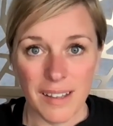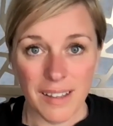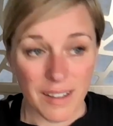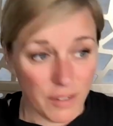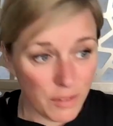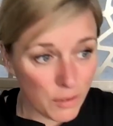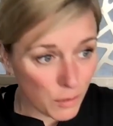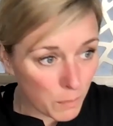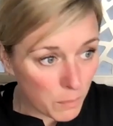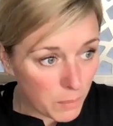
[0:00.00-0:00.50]

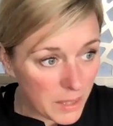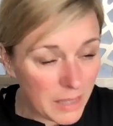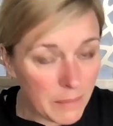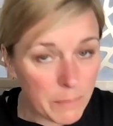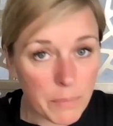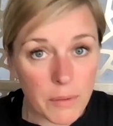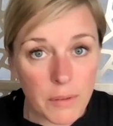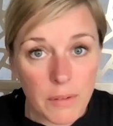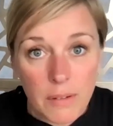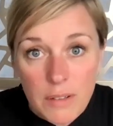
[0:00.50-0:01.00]
other
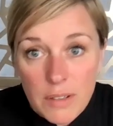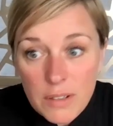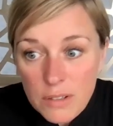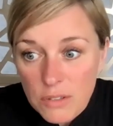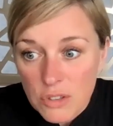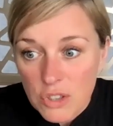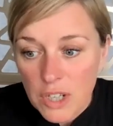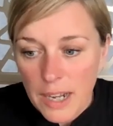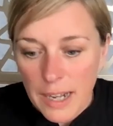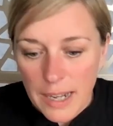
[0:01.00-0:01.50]
people, your
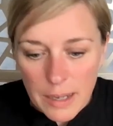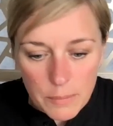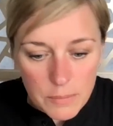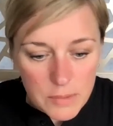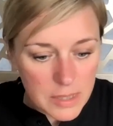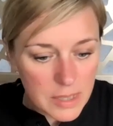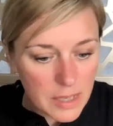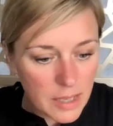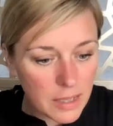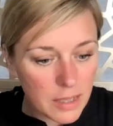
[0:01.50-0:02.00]

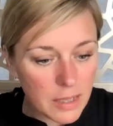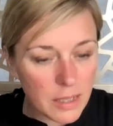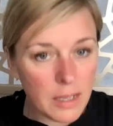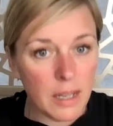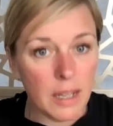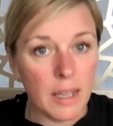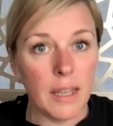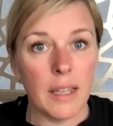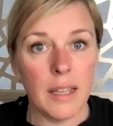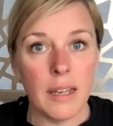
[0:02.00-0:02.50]
jobs,
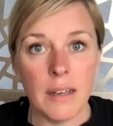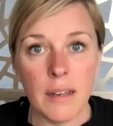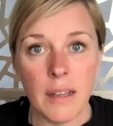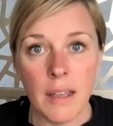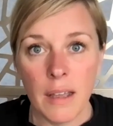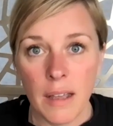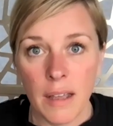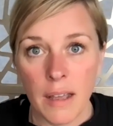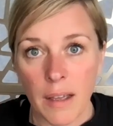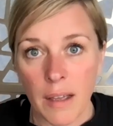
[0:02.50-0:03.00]
and
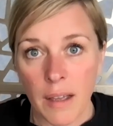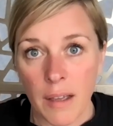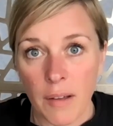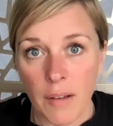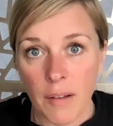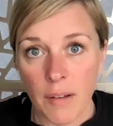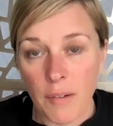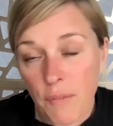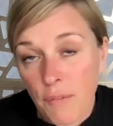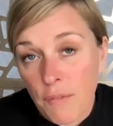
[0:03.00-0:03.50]

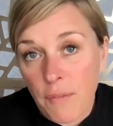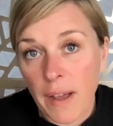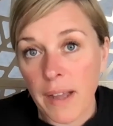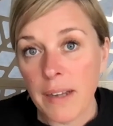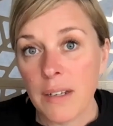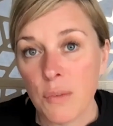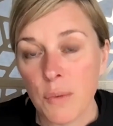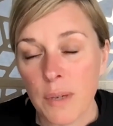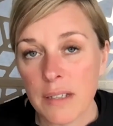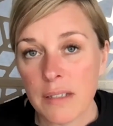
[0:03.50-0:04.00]

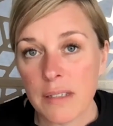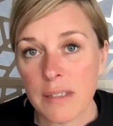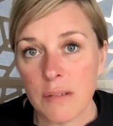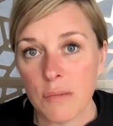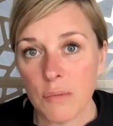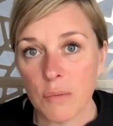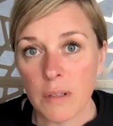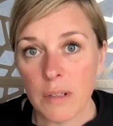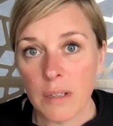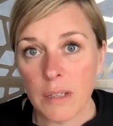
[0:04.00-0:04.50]
finding ways
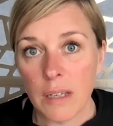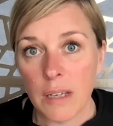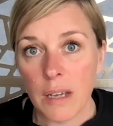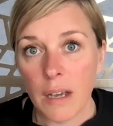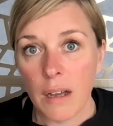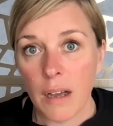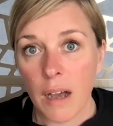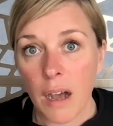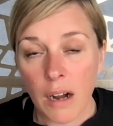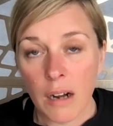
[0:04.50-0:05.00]
to really
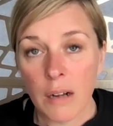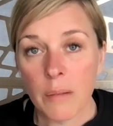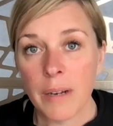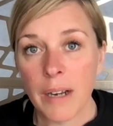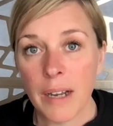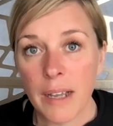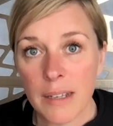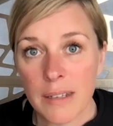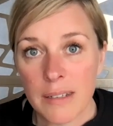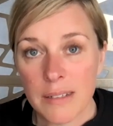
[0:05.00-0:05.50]

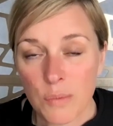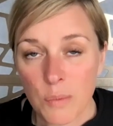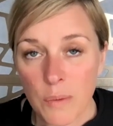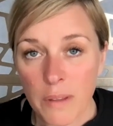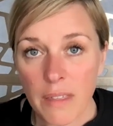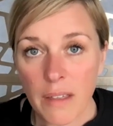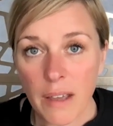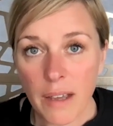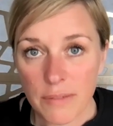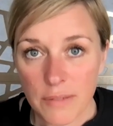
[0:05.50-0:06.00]
harmonize
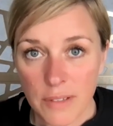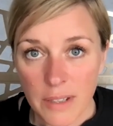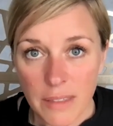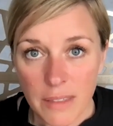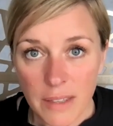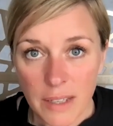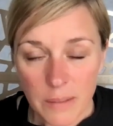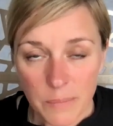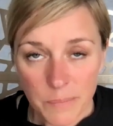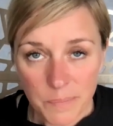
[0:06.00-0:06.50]
with
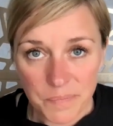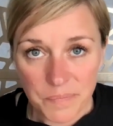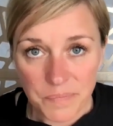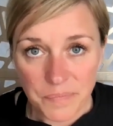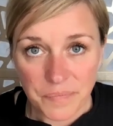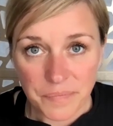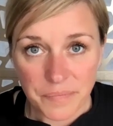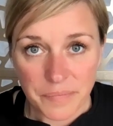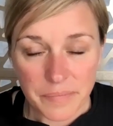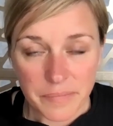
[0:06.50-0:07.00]
everything.
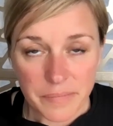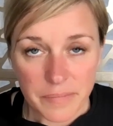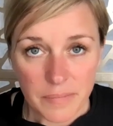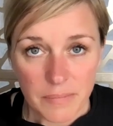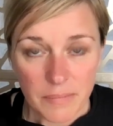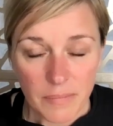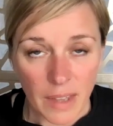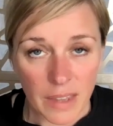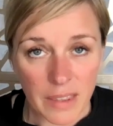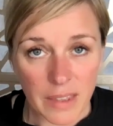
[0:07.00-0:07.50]

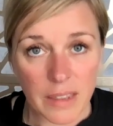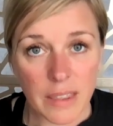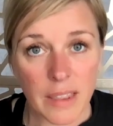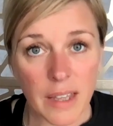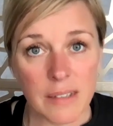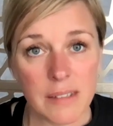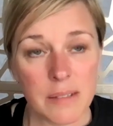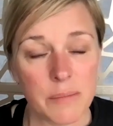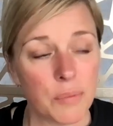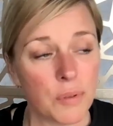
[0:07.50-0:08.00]
I think
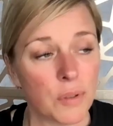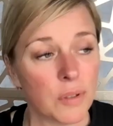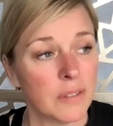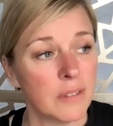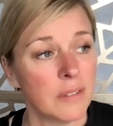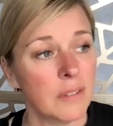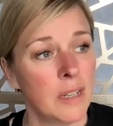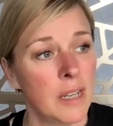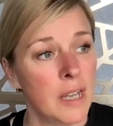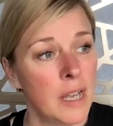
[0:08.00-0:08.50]
that's
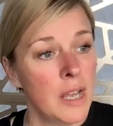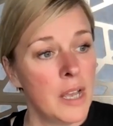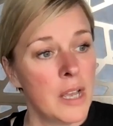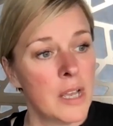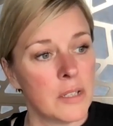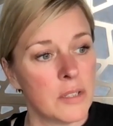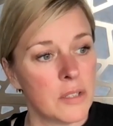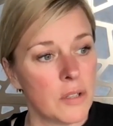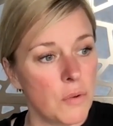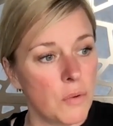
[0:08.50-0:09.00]
important.
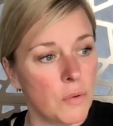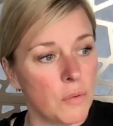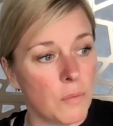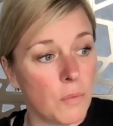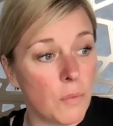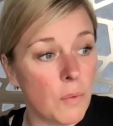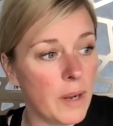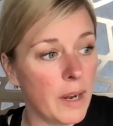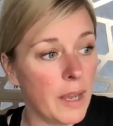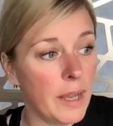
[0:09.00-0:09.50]
So
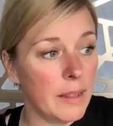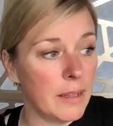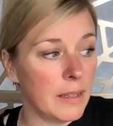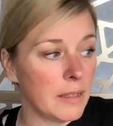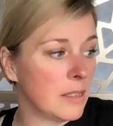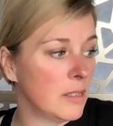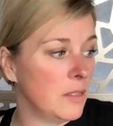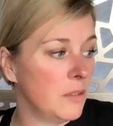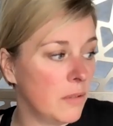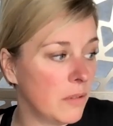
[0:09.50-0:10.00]
what I
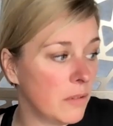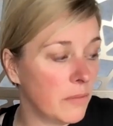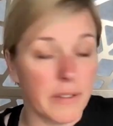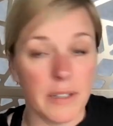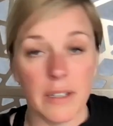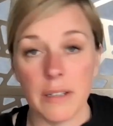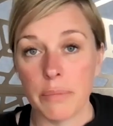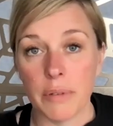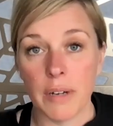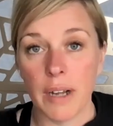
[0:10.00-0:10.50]
like to do, though,
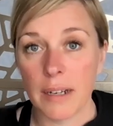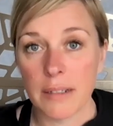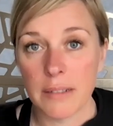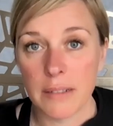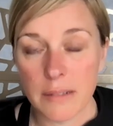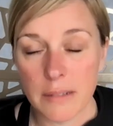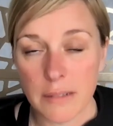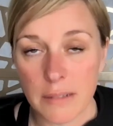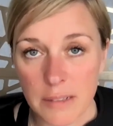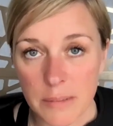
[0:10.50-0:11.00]
very
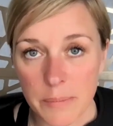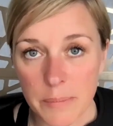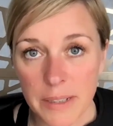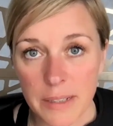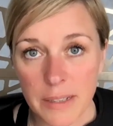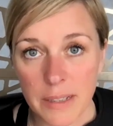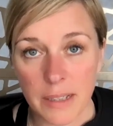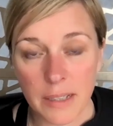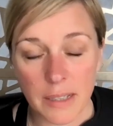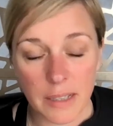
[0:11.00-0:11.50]
practically
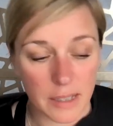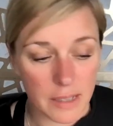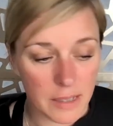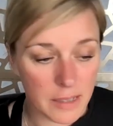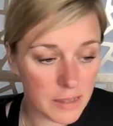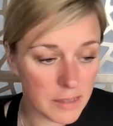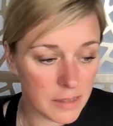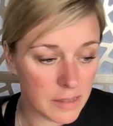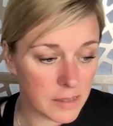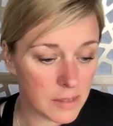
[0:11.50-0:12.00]
speaking,
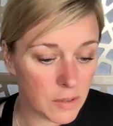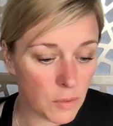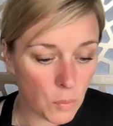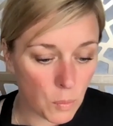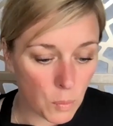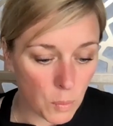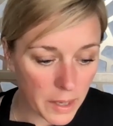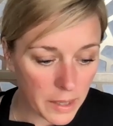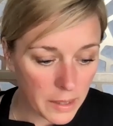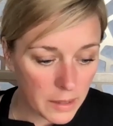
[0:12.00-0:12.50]
is
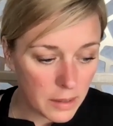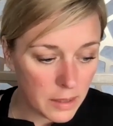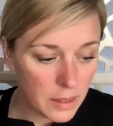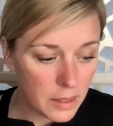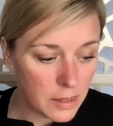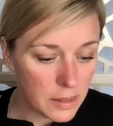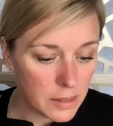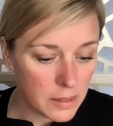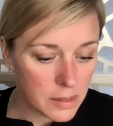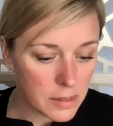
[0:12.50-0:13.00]
when
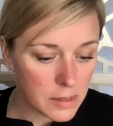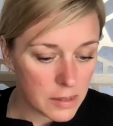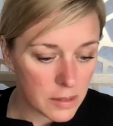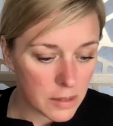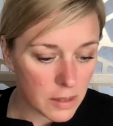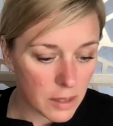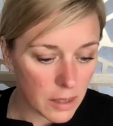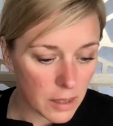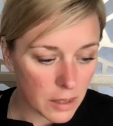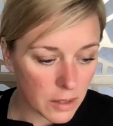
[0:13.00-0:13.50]
these
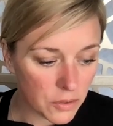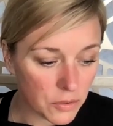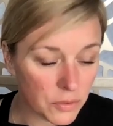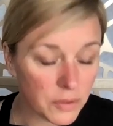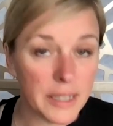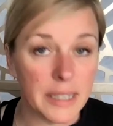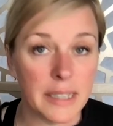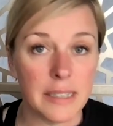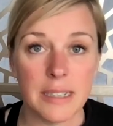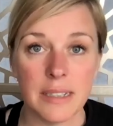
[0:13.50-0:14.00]

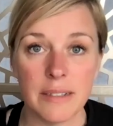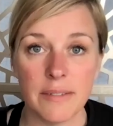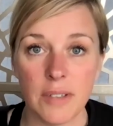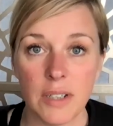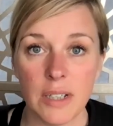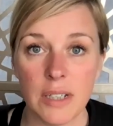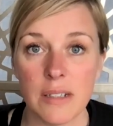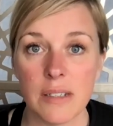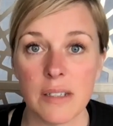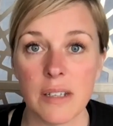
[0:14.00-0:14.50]

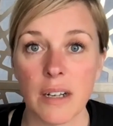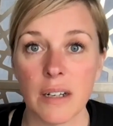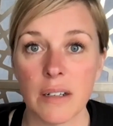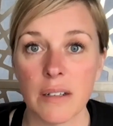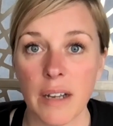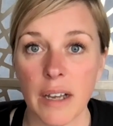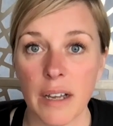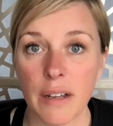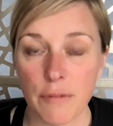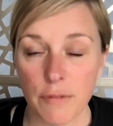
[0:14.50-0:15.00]
creativities are
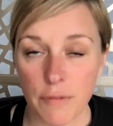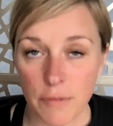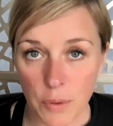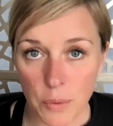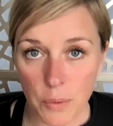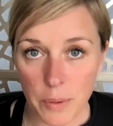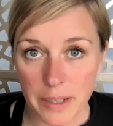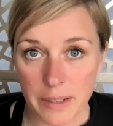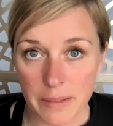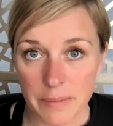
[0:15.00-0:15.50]
not
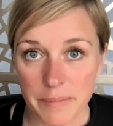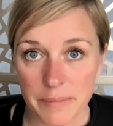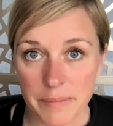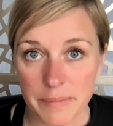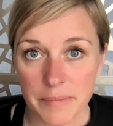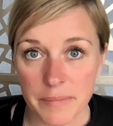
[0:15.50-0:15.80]
flowing,